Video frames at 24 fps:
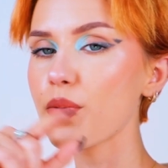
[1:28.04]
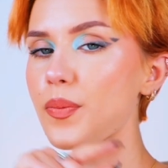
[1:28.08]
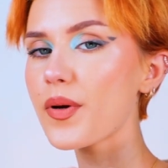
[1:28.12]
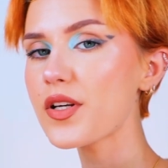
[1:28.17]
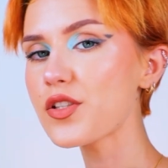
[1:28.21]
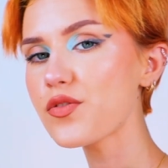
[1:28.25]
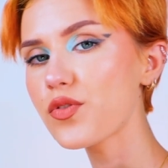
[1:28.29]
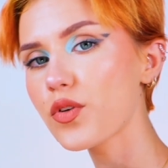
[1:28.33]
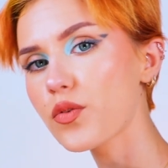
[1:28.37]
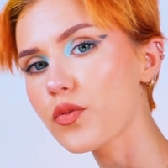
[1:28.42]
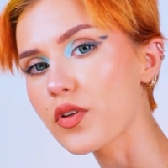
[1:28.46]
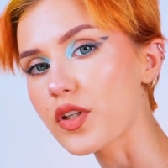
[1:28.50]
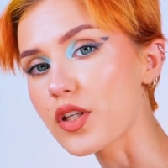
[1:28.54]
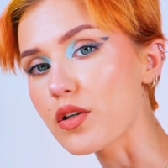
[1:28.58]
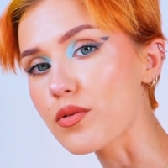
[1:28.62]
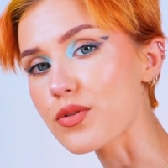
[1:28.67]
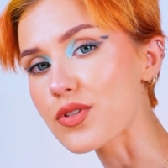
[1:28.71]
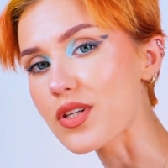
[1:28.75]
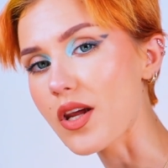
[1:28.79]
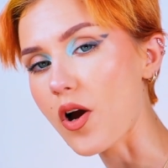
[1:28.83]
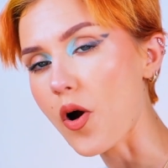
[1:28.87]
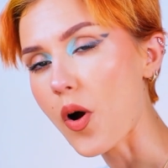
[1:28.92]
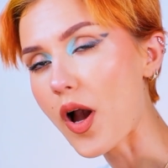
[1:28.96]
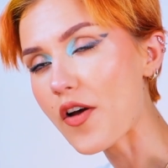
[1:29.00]
the past few
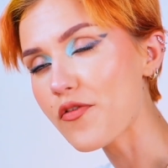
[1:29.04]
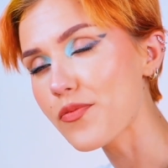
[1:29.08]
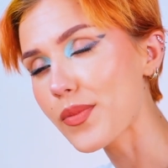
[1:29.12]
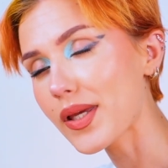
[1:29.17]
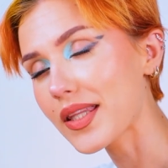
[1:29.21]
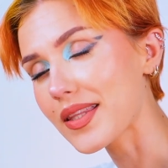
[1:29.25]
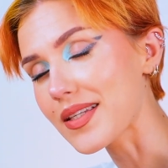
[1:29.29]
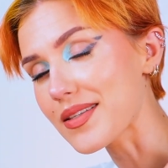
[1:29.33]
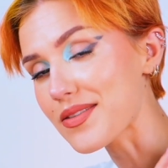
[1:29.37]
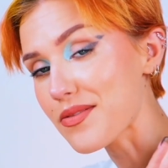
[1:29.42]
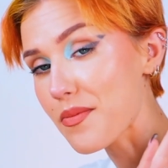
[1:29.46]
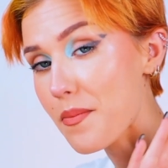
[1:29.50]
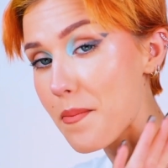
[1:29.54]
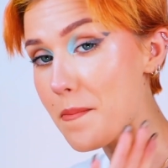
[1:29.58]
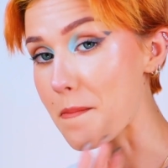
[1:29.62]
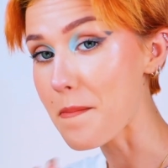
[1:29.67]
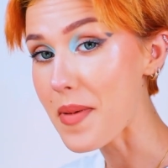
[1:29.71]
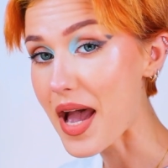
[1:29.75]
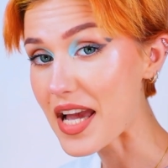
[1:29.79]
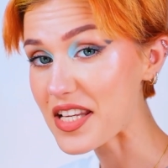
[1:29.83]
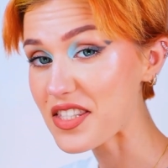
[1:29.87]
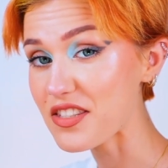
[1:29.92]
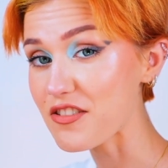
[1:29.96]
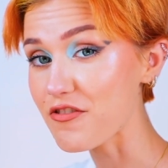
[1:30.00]
videos now, I've made this
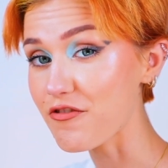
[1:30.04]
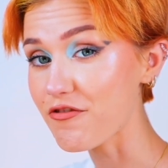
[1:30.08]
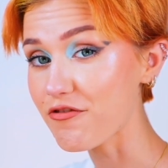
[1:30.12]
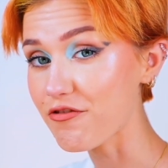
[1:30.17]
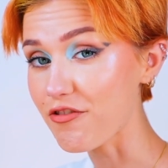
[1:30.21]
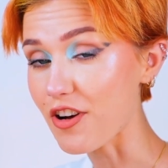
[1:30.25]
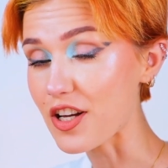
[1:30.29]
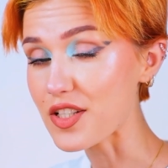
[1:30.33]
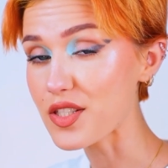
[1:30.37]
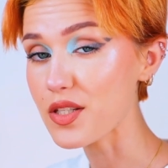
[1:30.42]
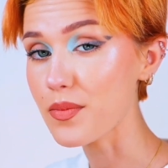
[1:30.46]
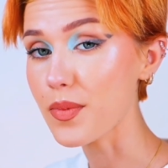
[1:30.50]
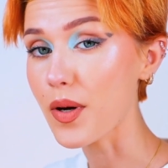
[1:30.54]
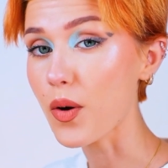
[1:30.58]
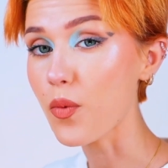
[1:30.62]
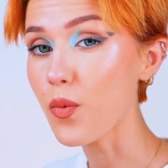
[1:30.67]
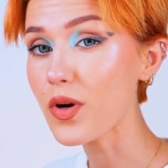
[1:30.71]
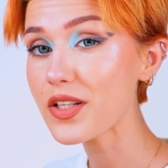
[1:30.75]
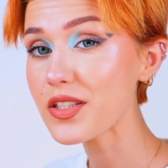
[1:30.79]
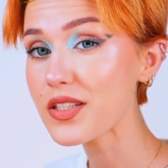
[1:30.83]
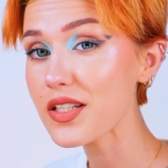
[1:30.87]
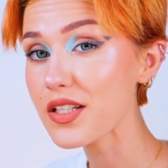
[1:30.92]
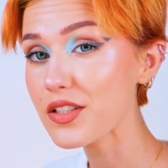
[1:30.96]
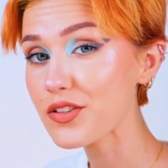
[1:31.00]
massive fuss about
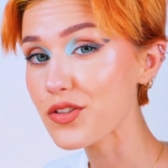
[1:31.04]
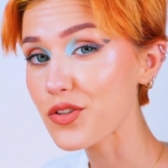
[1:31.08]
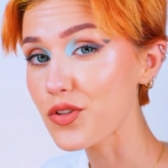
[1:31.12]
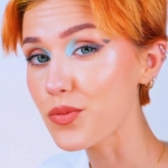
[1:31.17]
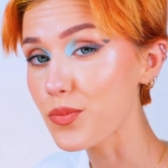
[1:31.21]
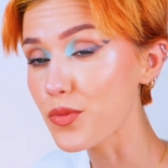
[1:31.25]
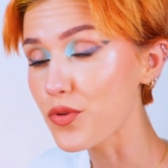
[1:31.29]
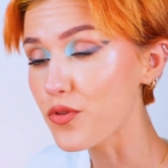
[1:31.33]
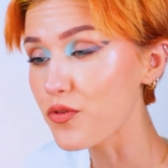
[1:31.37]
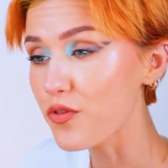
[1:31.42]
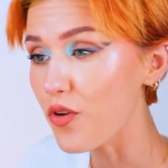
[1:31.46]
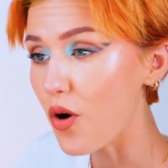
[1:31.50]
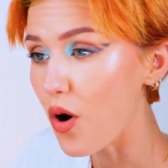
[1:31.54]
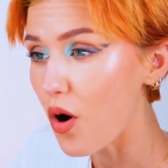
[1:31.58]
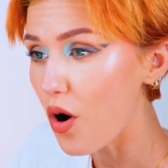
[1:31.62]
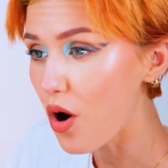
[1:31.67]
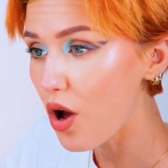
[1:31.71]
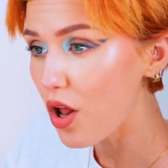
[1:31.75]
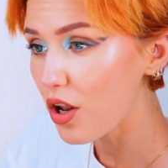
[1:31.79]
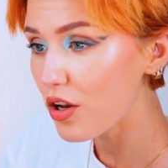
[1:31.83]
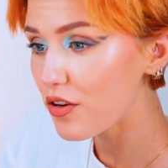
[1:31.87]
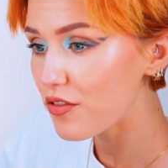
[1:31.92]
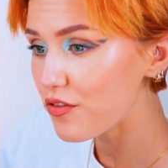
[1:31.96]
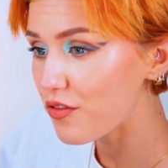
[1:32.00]
wanting to remove
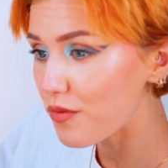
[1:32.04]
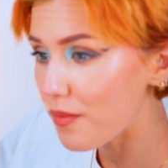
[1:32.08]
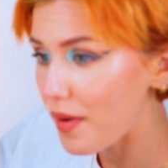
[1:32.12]
all of